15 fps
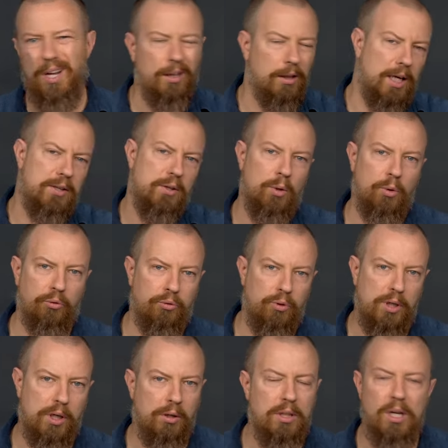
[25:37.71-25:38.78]
light the whole
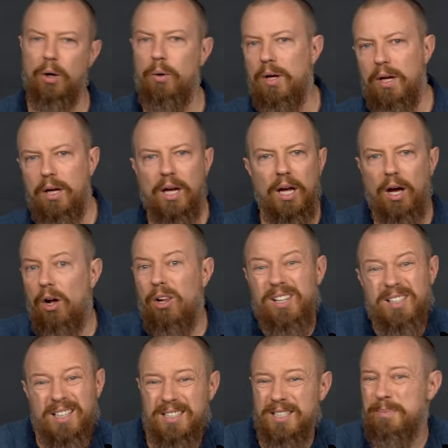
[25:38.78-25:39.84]
studio. You know, all
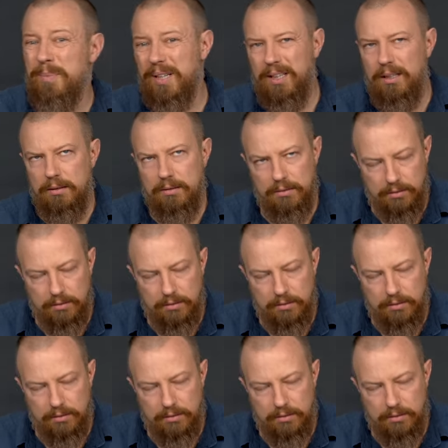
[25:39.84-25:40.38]
it takes is money.